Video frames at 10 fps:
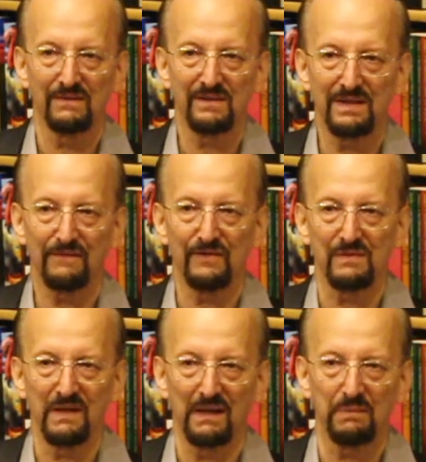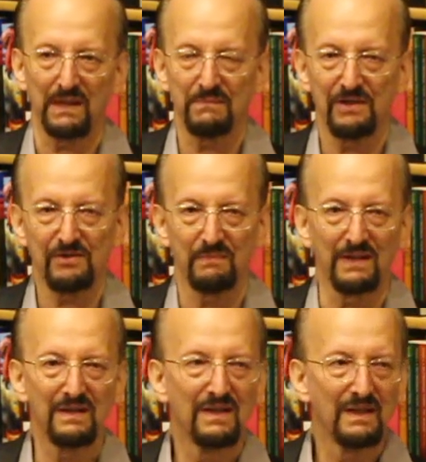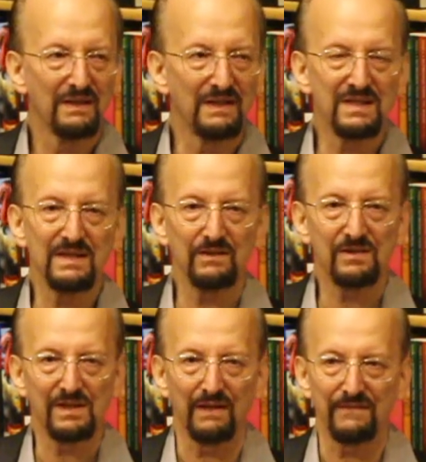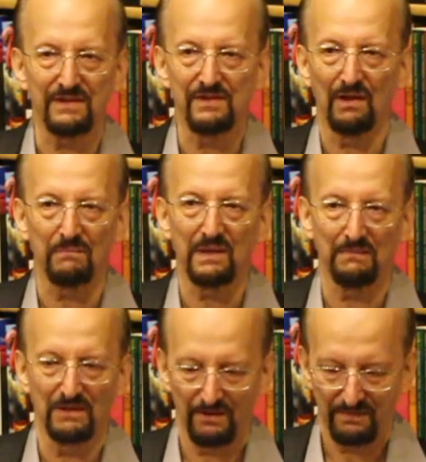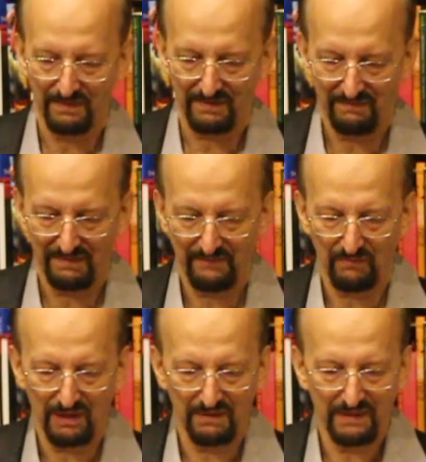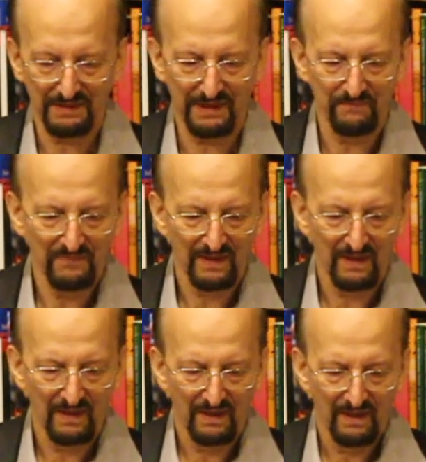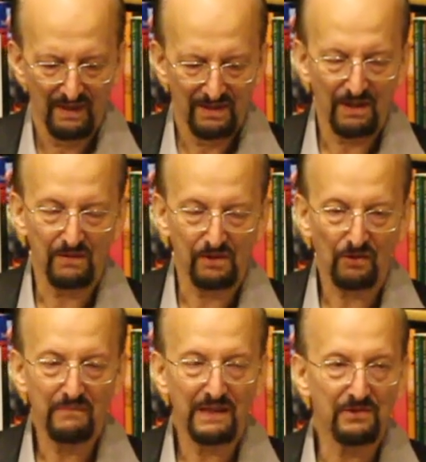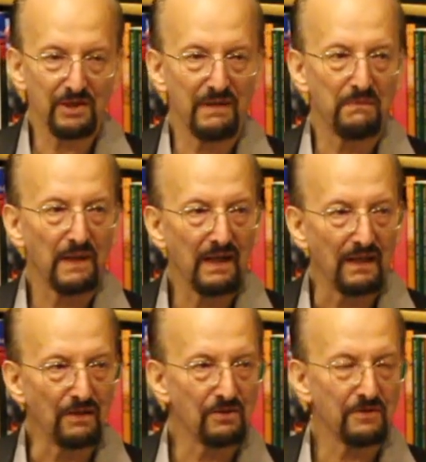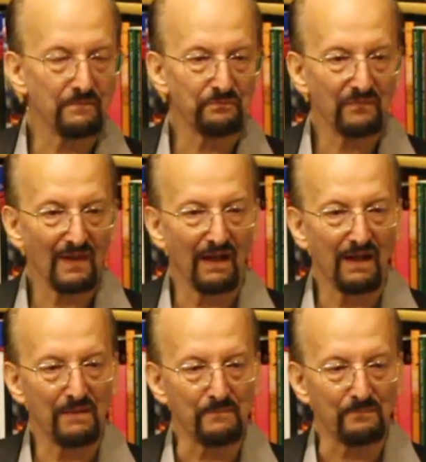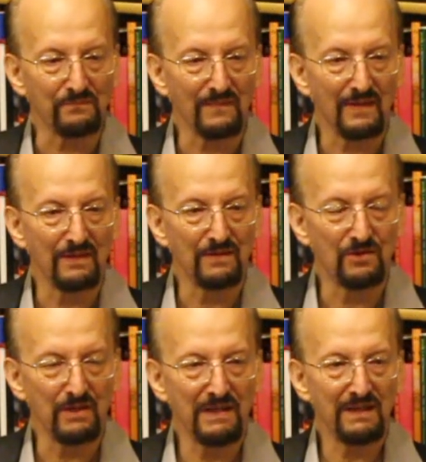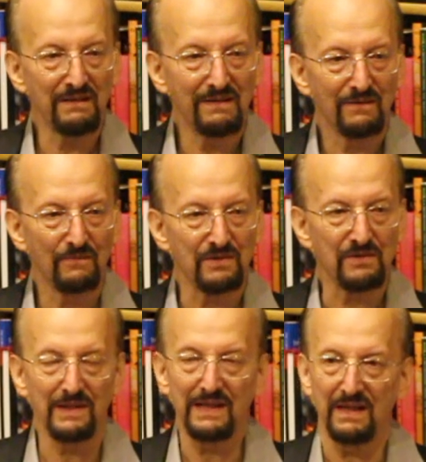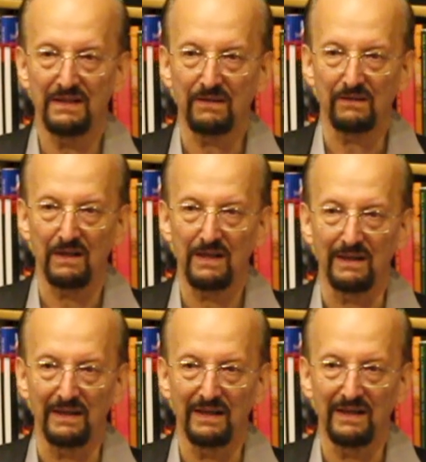Stuff was being published, but there's still stuff that's not published, but never mind about that. So talking about Jimmy Page, Jimmy was really into Crowley.